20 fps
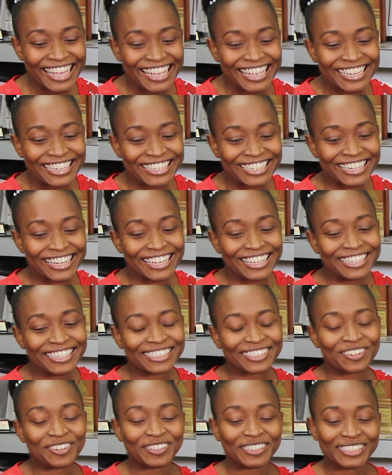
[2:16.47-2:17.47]
She
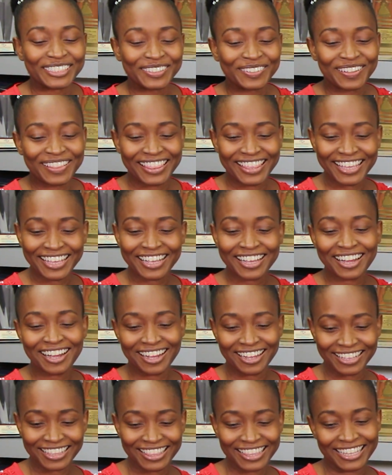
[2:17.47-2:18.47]
is also the
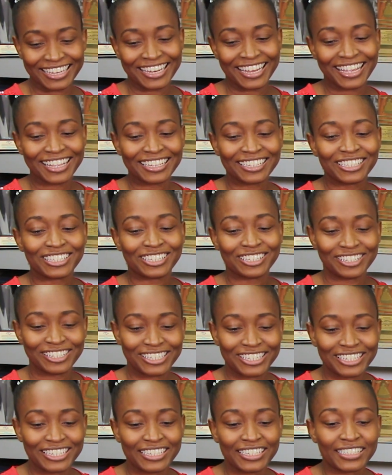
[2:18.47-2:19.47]
Catholic
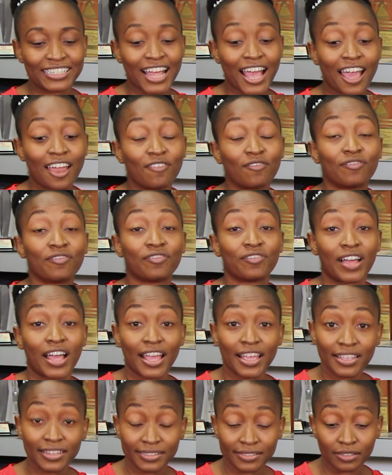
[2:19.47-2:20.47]
Church's
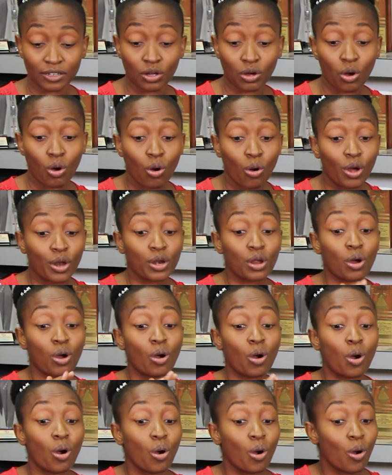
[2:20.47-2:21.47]
advisor on
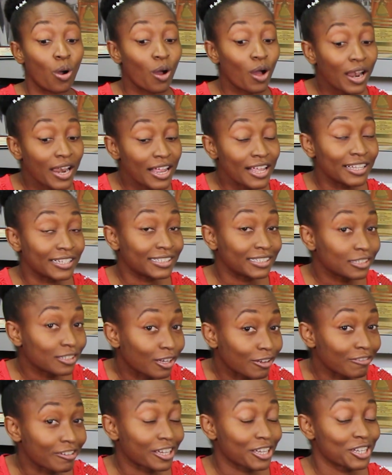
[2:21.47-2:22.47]
all
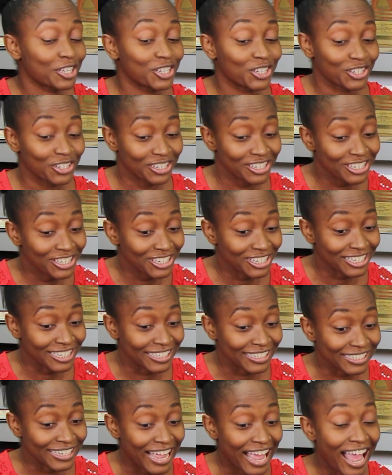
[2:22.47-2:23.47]
historic churches,
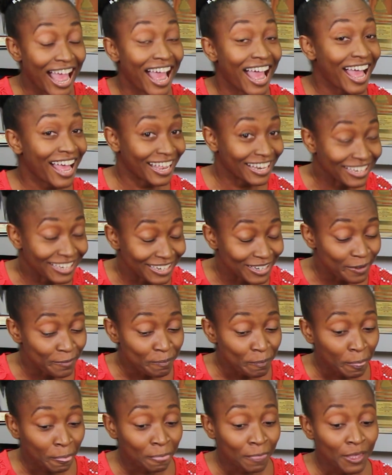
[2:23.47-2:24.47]
and
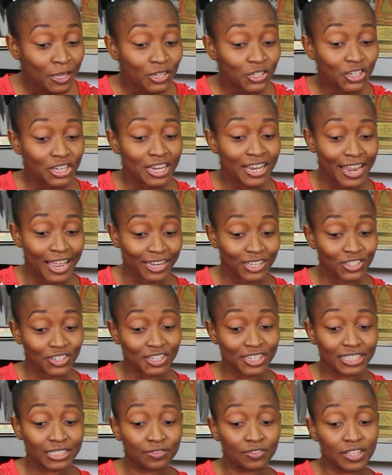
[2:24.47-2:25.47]
she
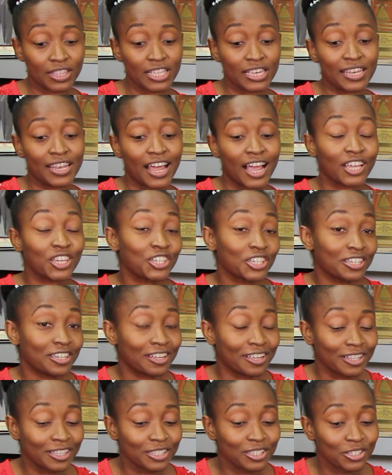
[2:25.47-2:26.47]
lectures for the
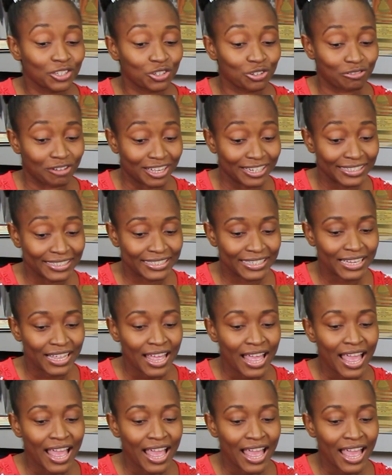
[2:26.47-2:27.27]
National Trust